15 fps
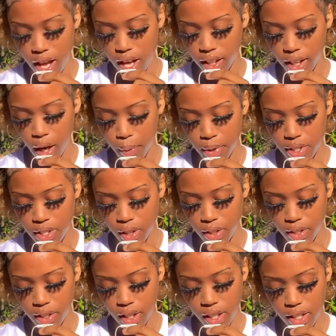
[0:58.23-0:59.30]
Allowing
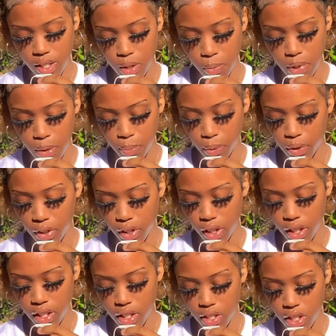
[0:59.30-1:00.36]
certain things and people in your
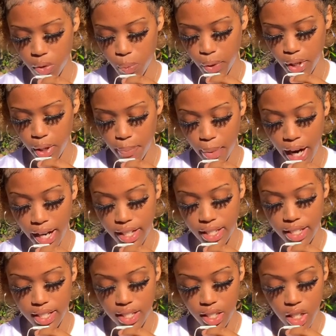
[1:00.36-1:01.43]
energy when your
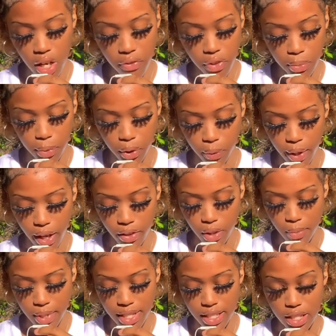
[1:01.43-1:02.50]
body isn't comfortable around
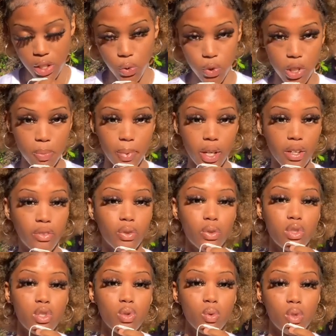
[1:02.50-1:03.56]
them is disrespectful to